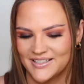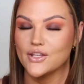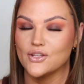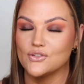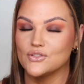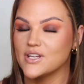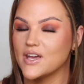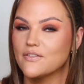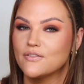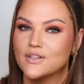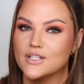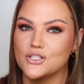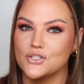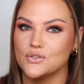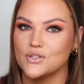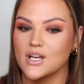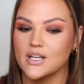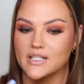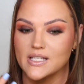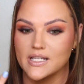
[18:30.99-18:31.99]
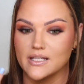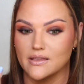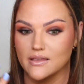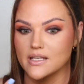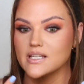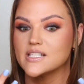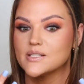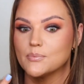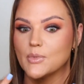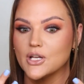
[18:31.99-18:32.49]
You definitely do not need
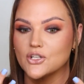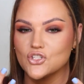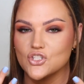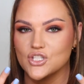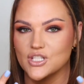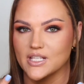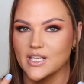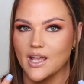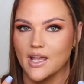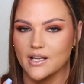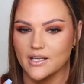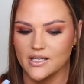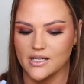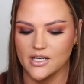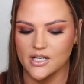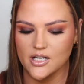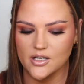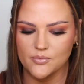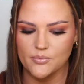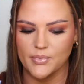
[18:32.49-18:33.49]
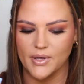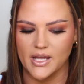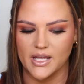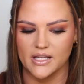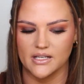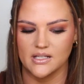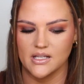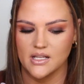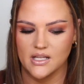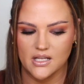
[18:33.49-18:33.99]
this much to get here, but